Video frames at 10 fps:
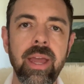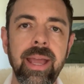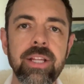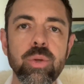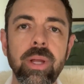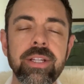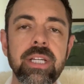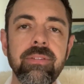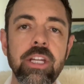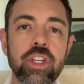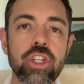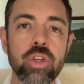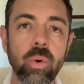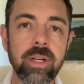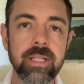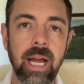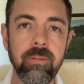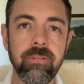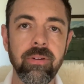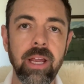it's a relatively short time
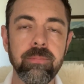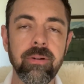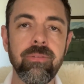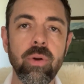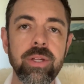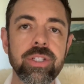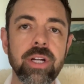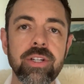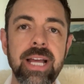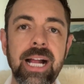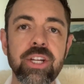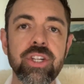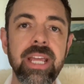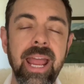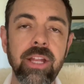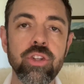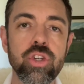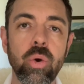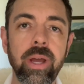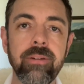frame before you start to actually
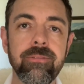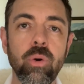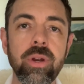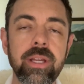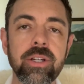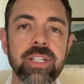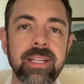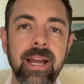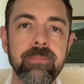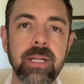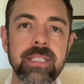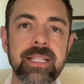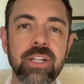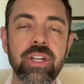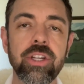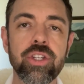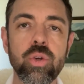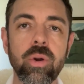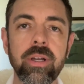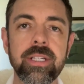enjoy. 4 years and 9 months is actually a
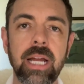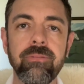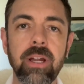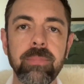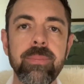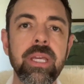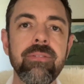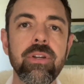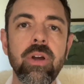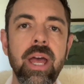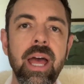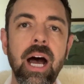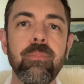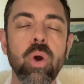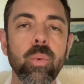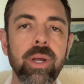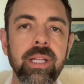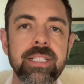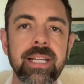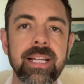short time frame. Let me give you a more
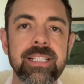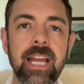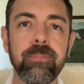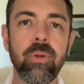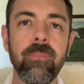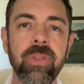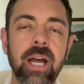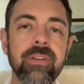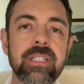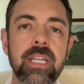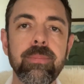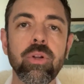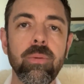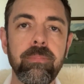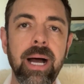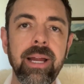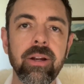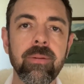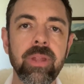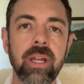realistic example of a typical
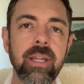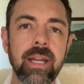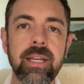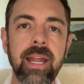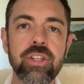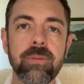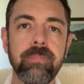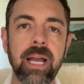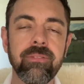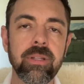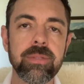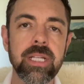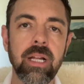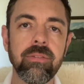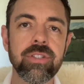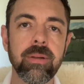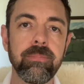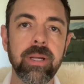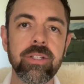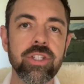buyer, not an agent buying for themselves,
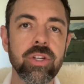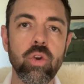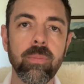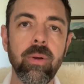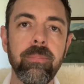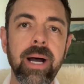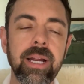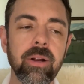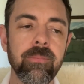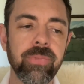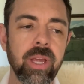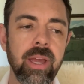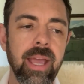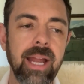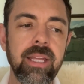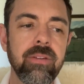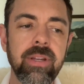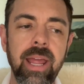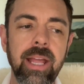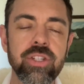but just a normal buyer. And
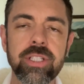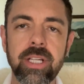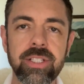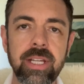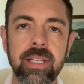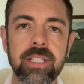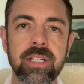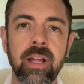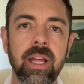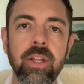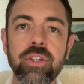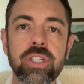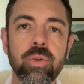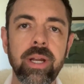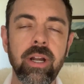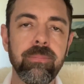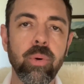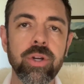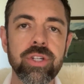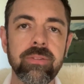even agents, I'll see this, they'll just credit a
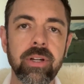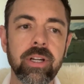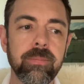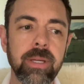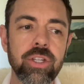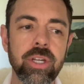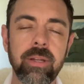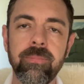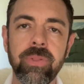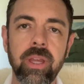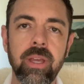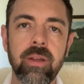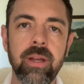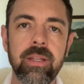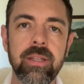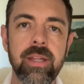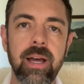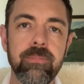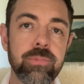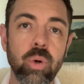portion of their commission
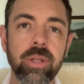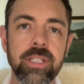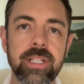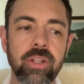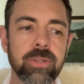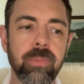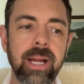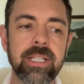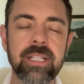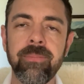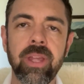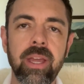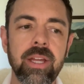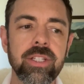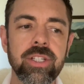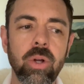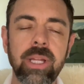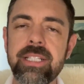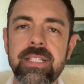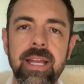toward the sales price. So
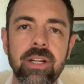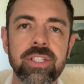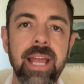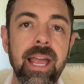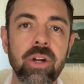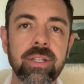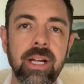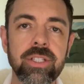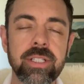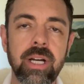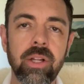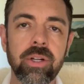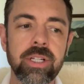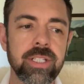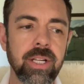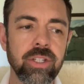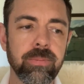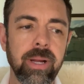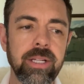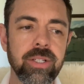let's say there's an $800,000 sales
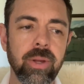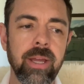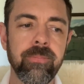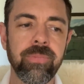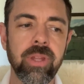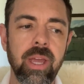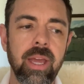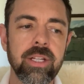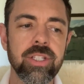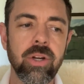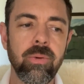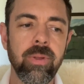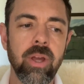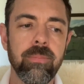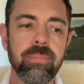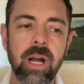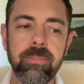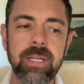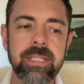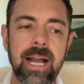price, okay? So
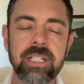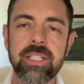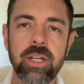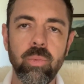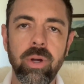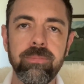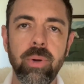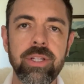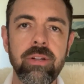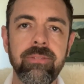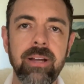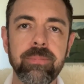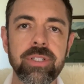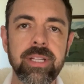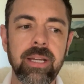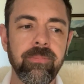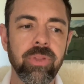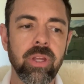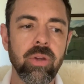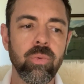property taxes at 1.25%,
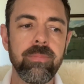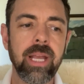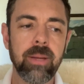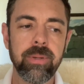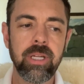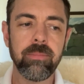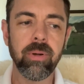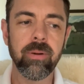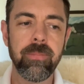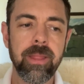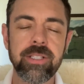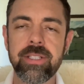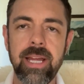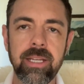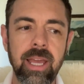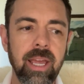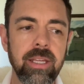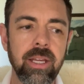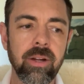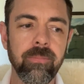we make up a number. It's $10K a
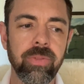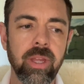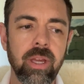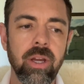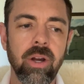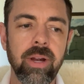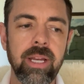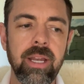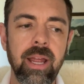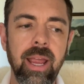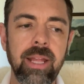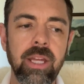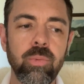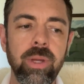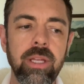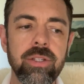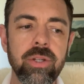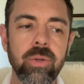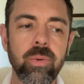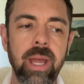year, all right? And then we
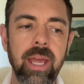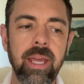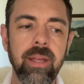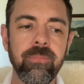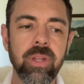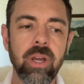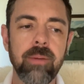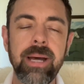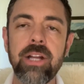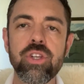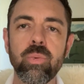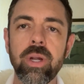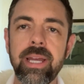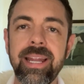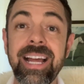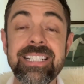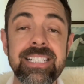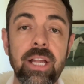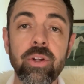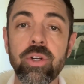do imagine we're getting a
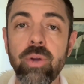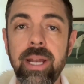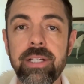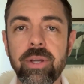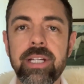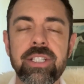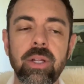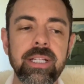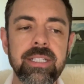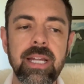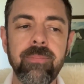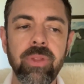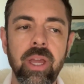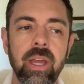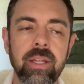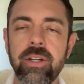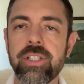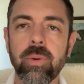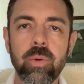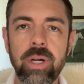seller credit, okay? So let's say there's
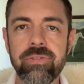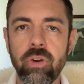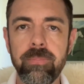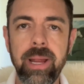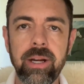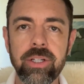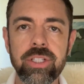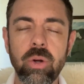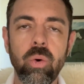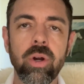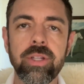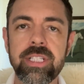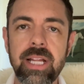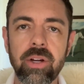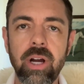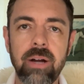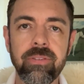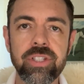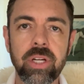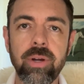a request for repairs, or the seller
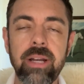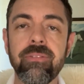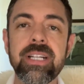offers a credit for